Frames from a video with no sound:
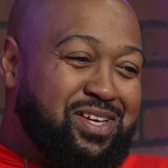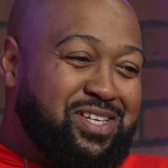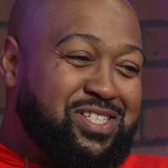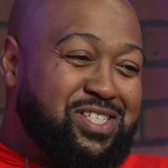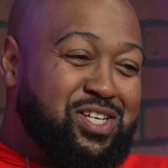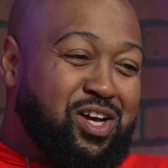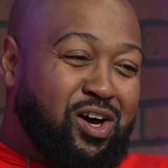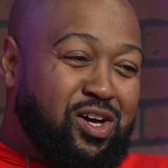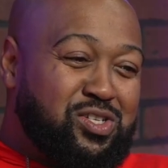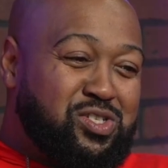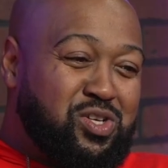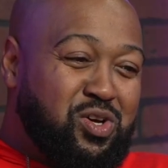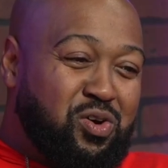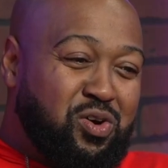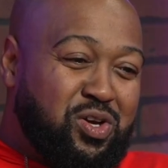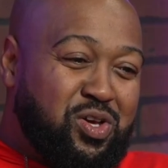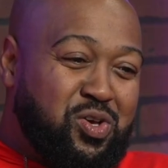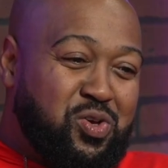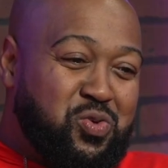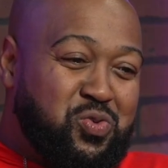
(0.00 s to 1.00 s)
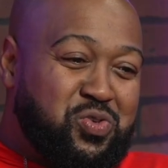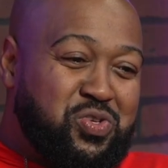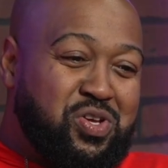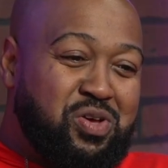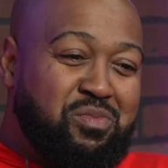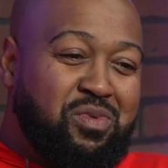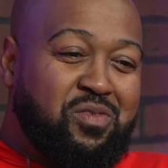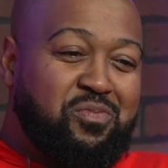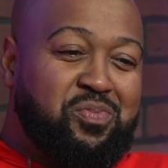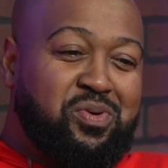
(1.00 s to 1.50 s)
She also accused
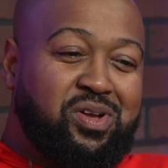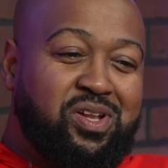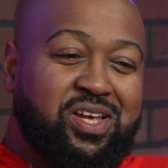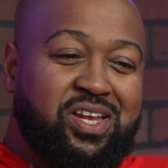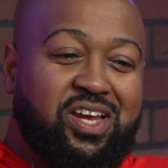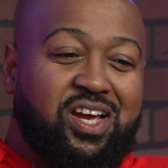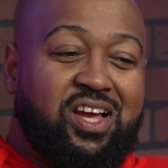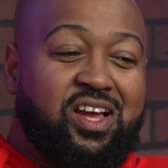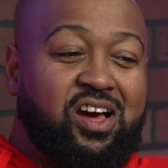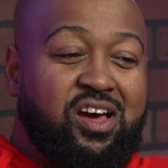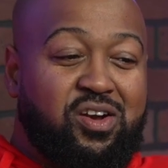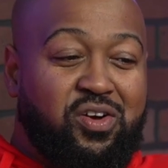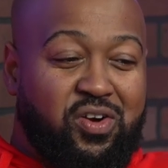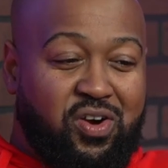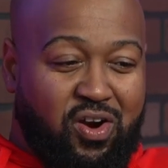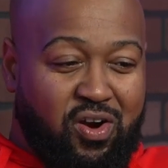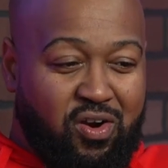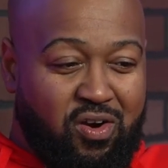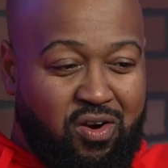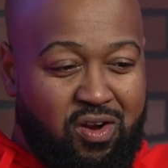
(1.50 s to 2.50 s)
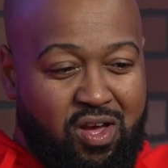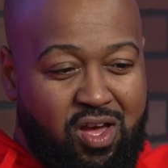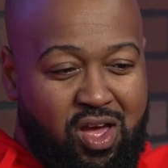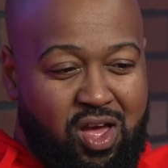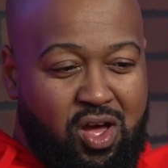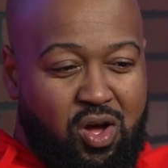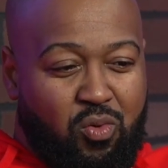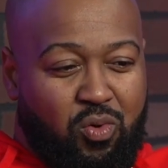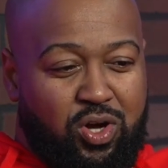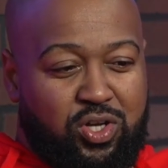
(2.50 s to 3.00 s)
him of pulling a gun on her
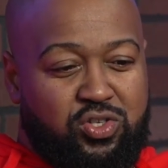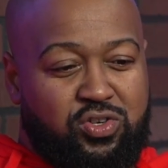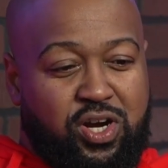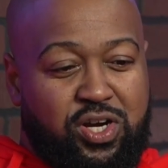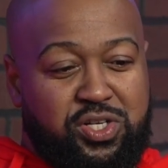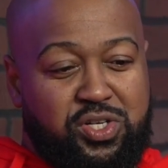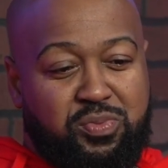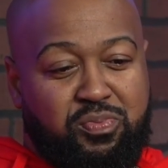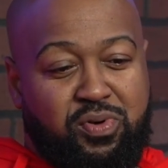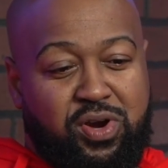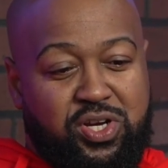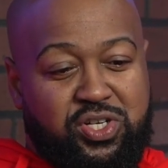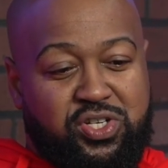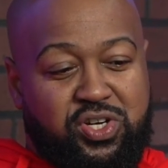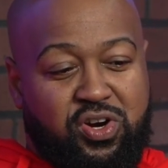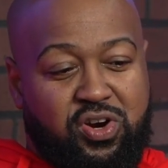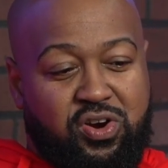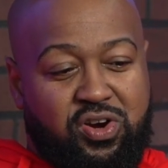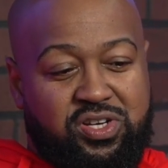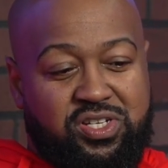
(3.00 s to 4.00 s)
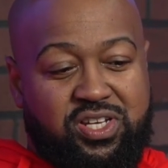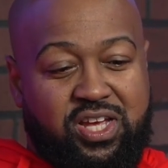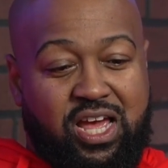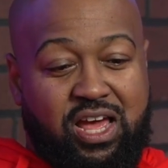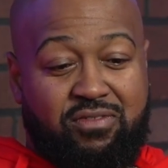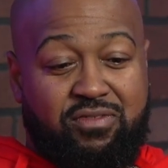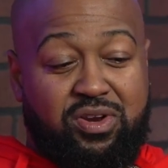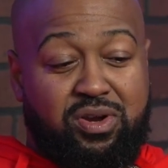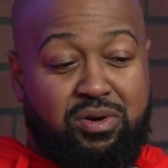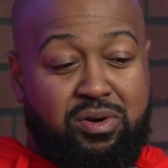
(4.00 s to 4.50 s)
while trying to pressure her into
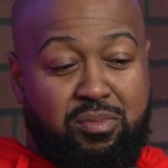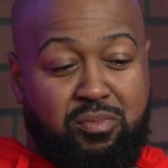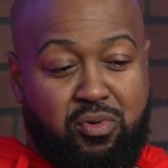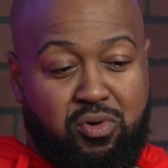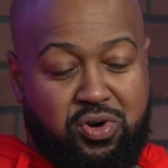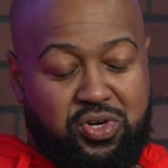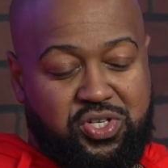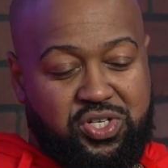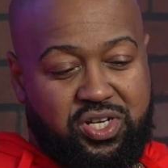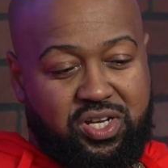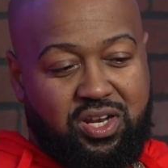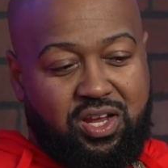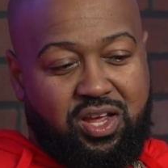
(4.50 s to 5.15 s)
having an abortion.